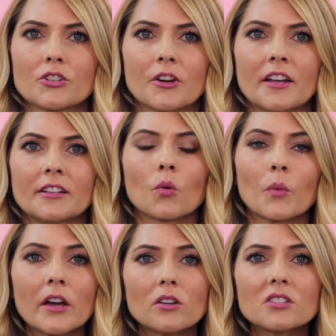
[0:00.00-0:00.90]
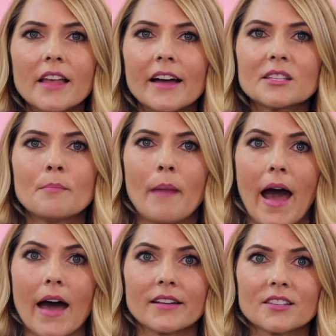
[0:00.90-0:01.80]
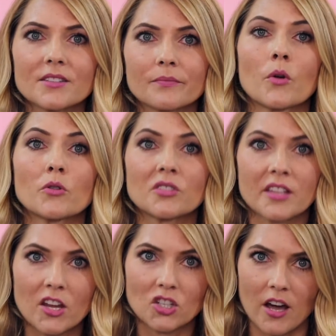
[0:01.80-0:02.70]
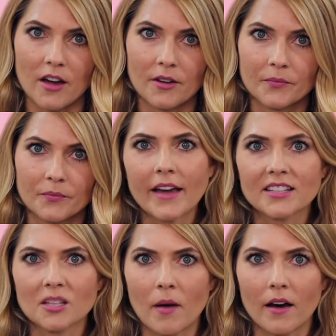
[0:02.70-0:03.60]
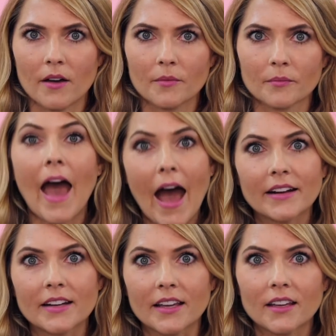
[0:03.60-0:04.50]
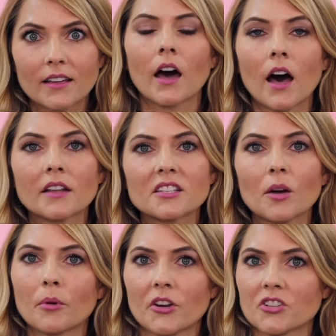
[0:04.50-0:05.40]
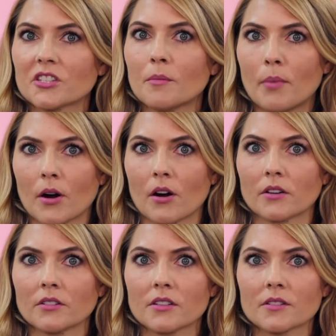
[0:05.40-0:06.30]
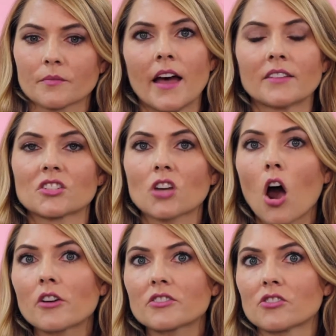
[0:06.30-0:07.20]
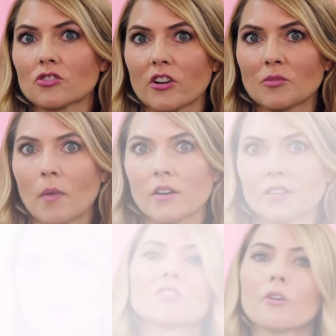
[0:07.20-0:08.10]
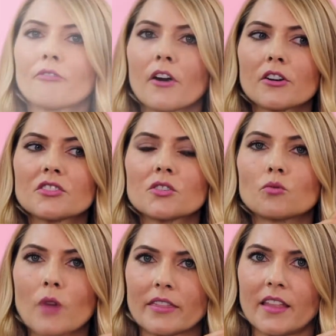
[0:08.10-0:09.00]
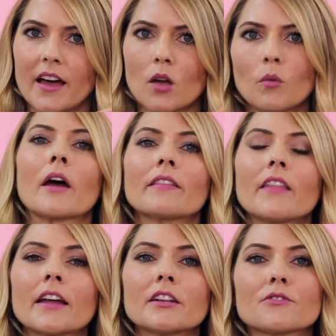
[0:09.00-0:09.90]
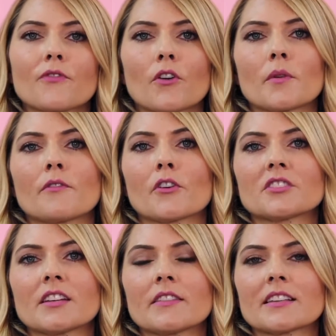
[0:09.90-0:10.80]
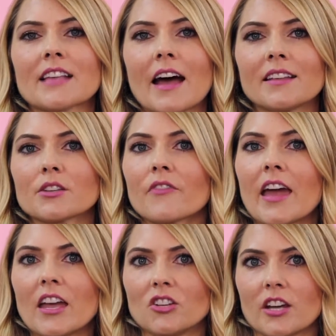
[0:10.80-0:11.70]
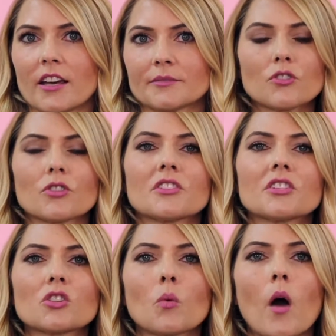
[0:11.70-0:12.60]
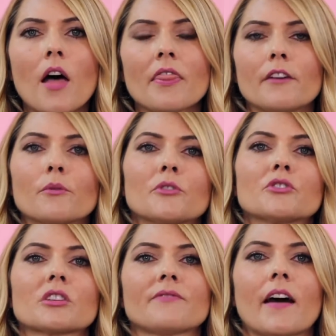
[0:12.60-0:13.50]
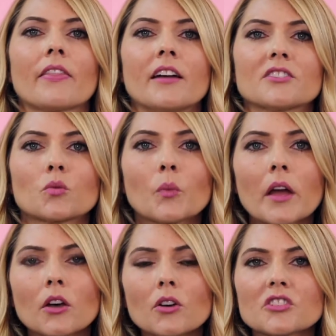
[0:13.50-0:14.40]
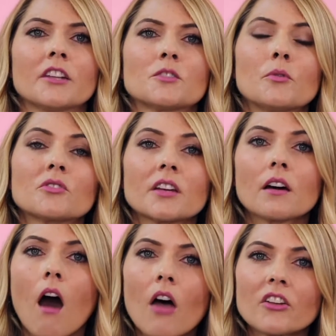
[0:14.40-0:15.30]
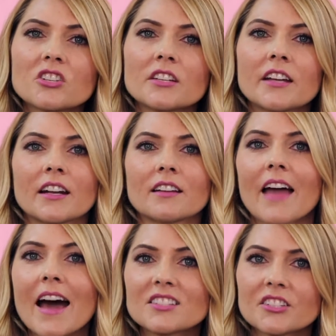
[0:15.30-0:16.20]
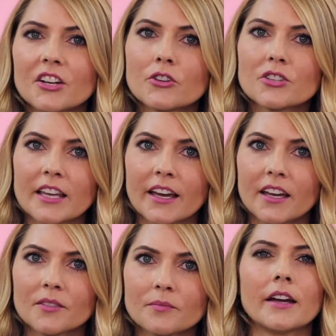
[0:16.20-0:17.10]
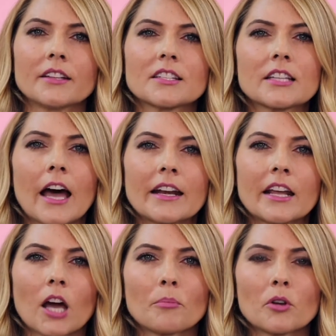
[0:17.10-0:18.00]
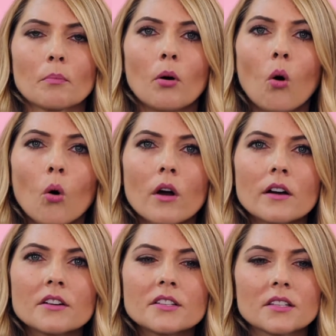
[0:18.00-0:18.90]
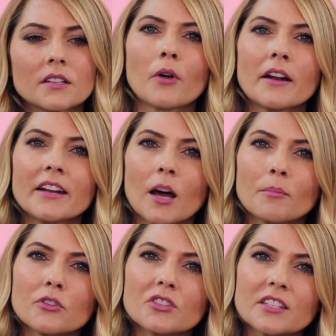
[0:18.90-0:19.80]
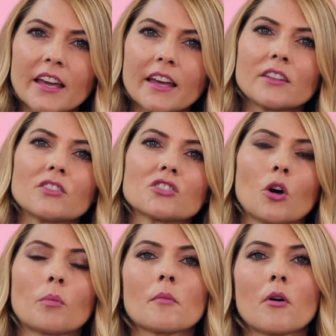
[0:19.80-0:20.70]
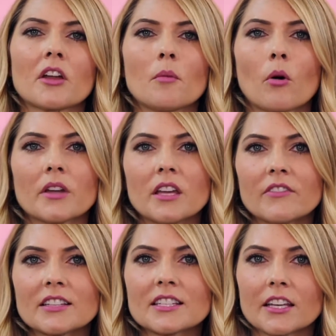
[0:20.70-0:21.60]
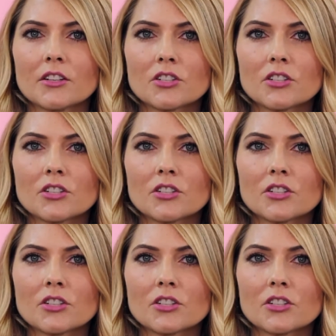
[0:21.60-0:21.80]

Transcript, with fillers: treat wrinkles, lines, and bags, rosacea, eczema, acne, cuts, abrasions, and burns, and scars and stretch marks. So first, red light. Red light is for reversing the signs of aging. So this is the one that reduces fine lines and wrinkles. It's boosting collagen and elastin in your skin. It's tightening up your pores, brightening up your skin, so promoting a more even skin